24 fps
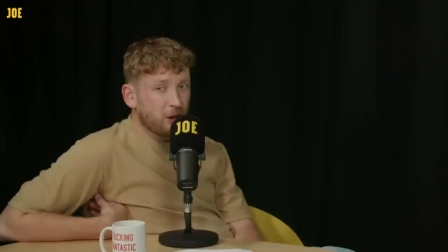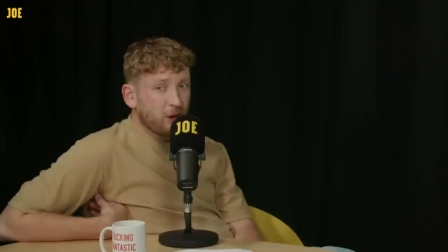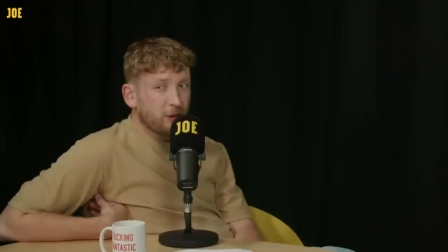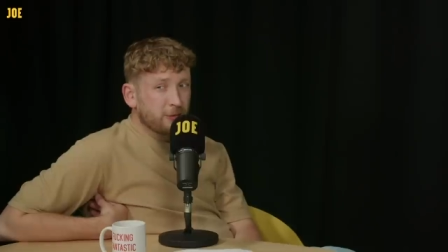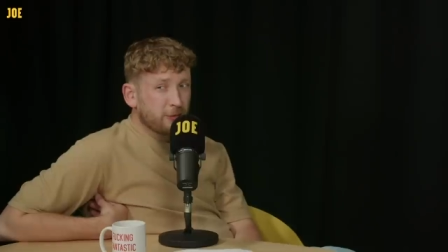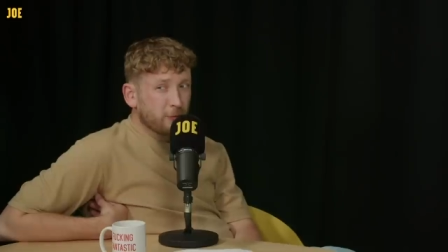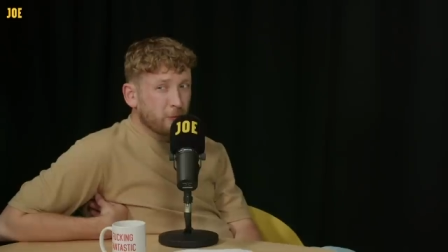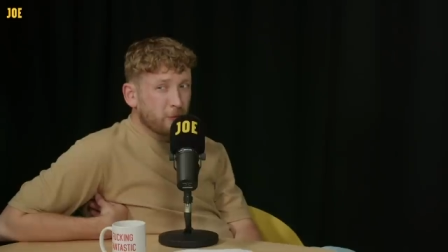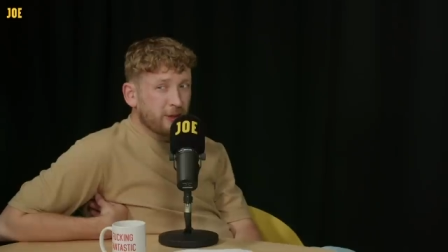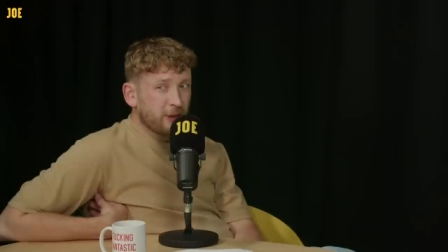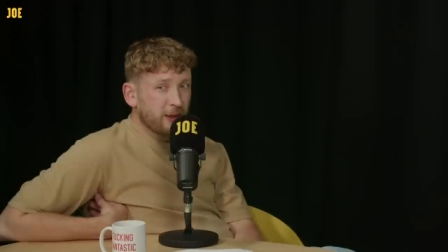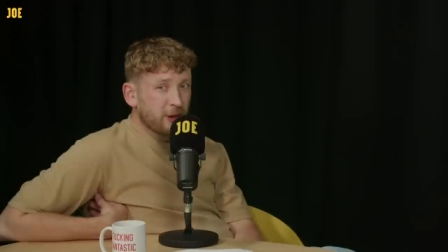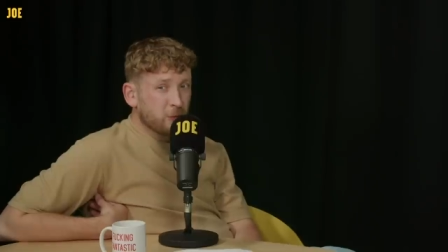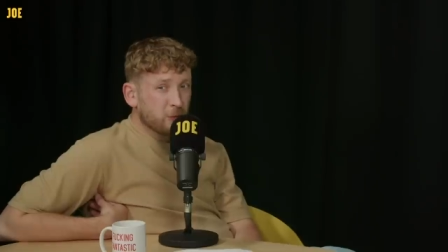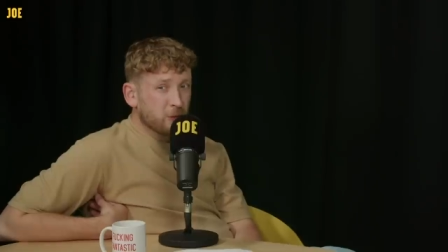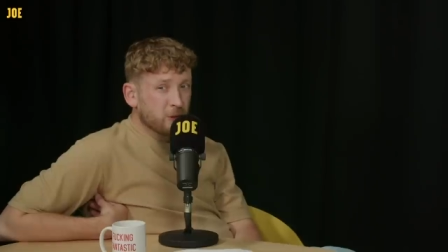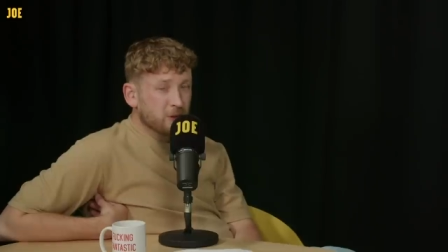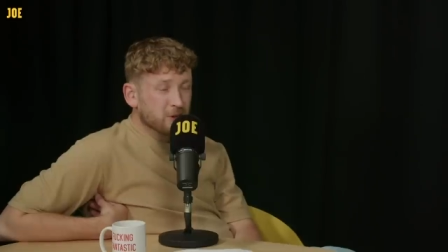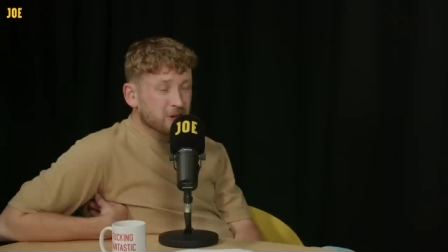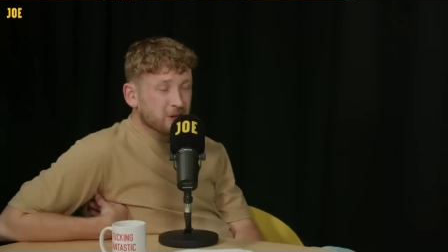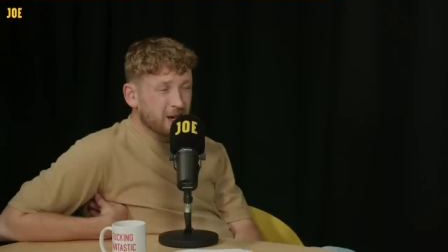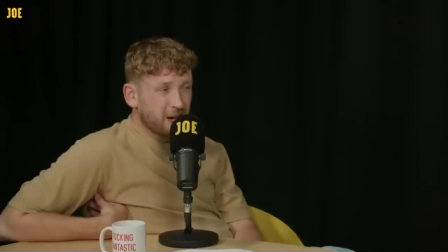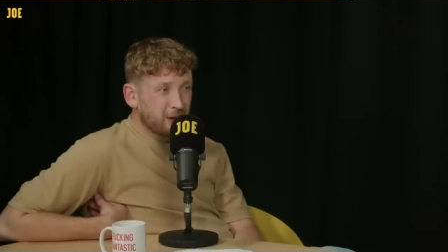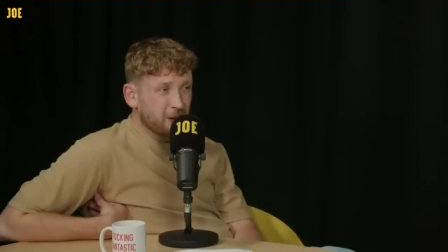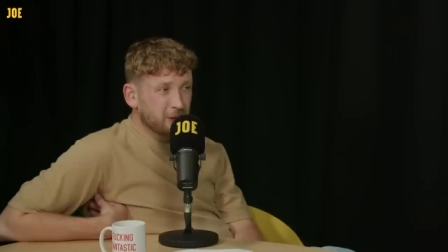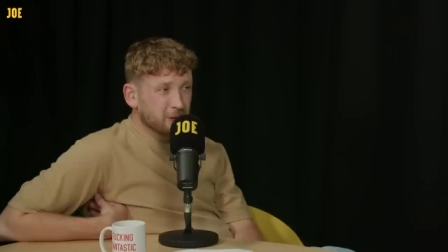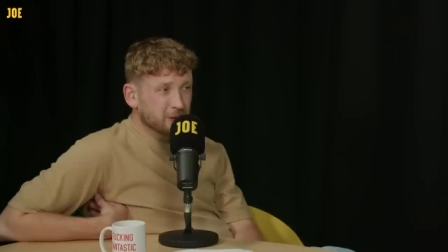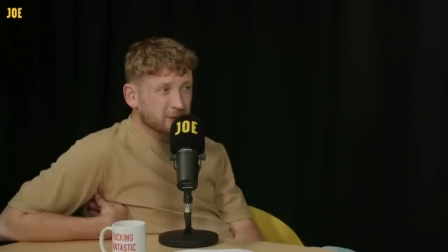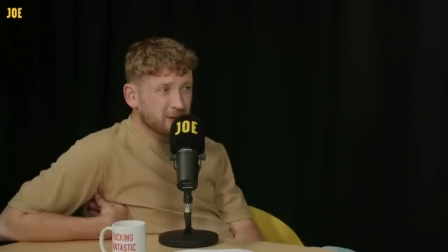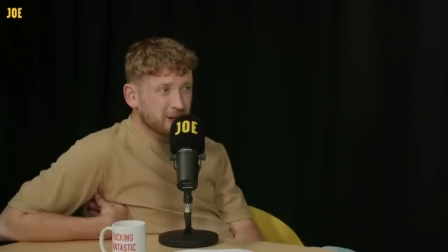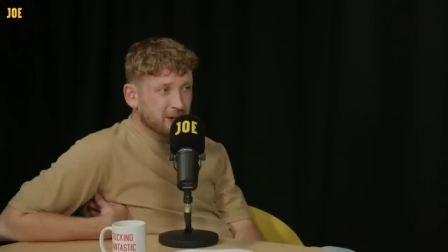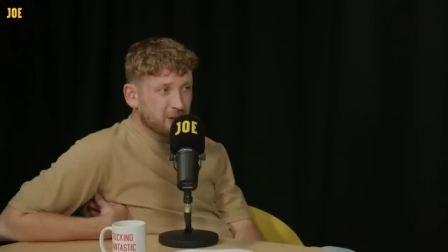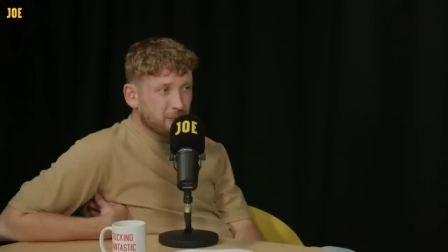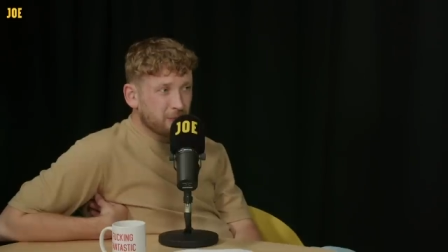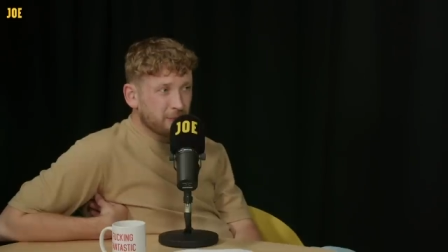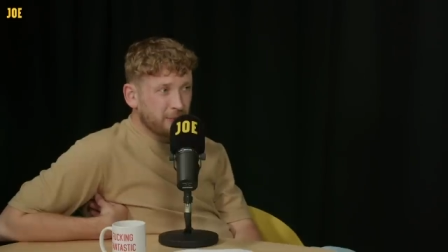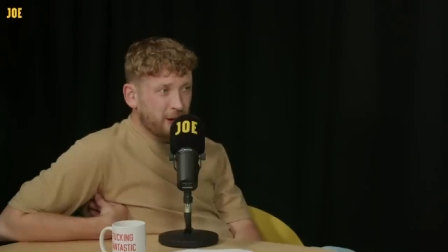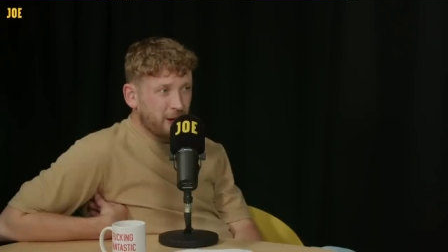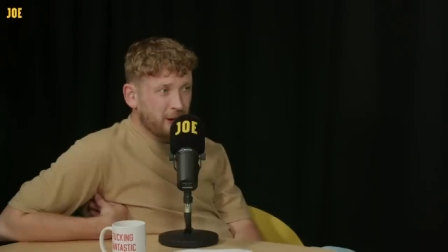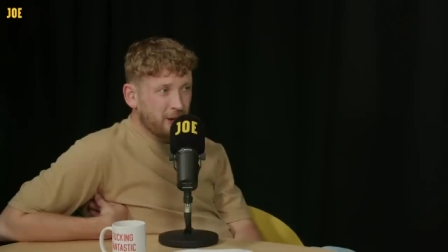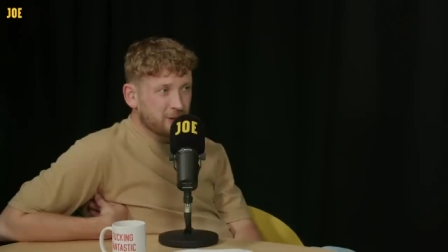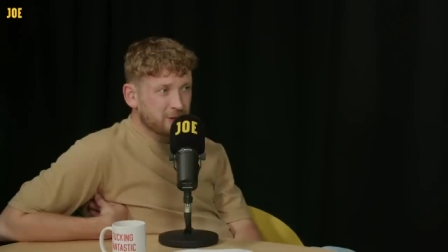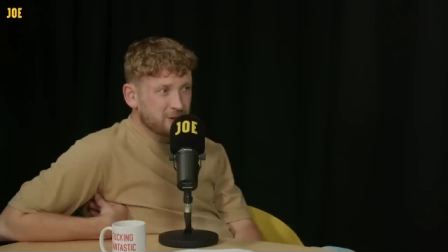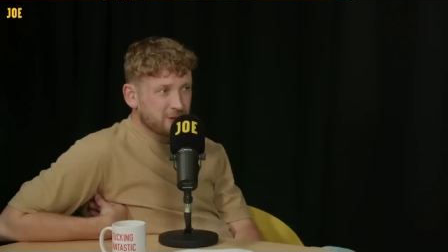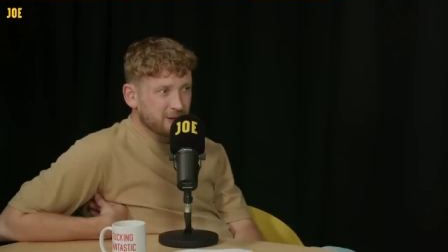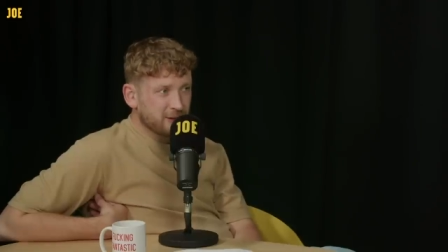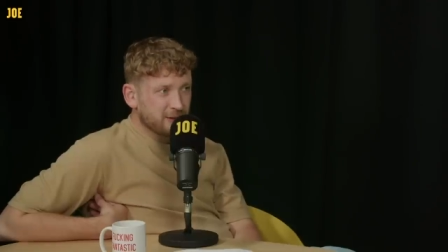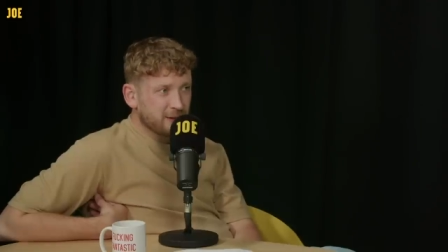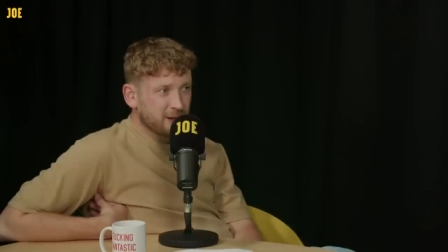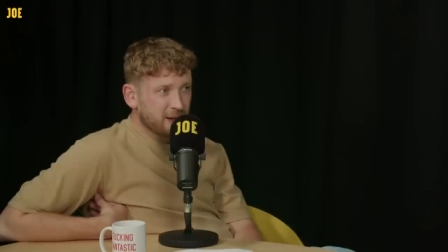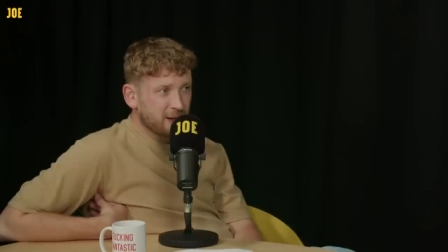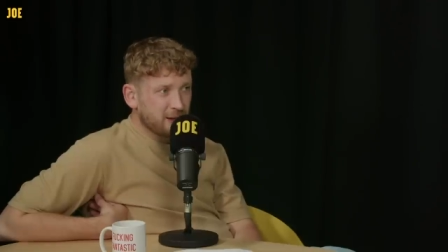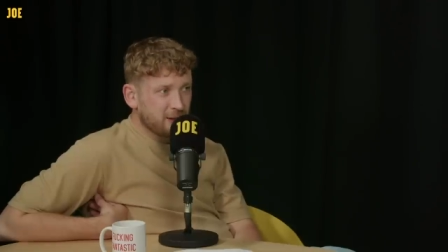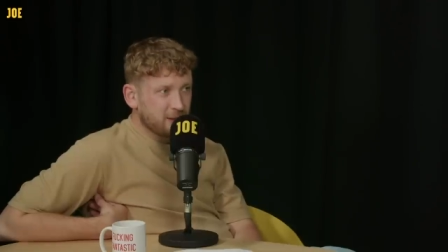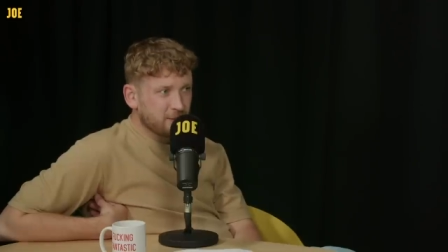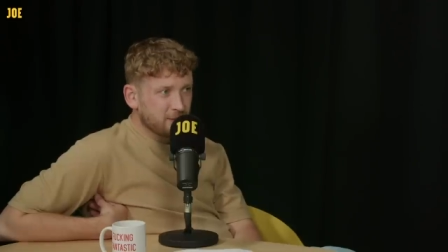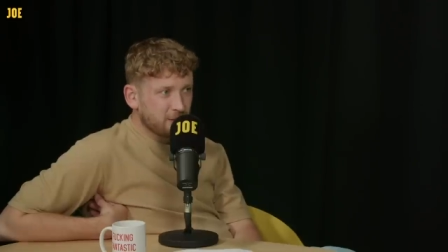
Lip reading: I thought they all got culled. They got purged, didn't they?